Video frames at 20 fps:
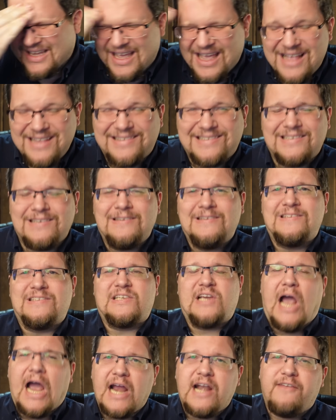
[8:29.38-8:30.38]
Insulin's
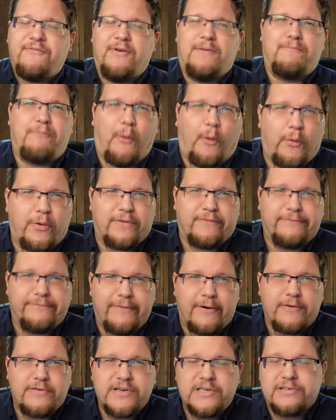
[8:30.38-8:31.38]
kind of important,
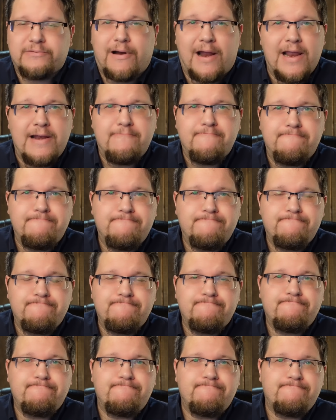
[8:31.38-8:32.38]
folks, right?
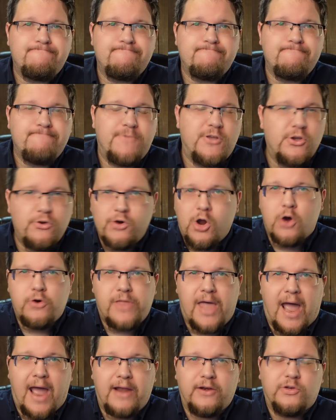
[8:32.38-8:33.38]
You know
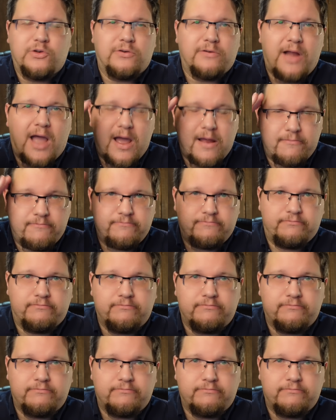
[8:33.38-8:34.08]
that. You're not...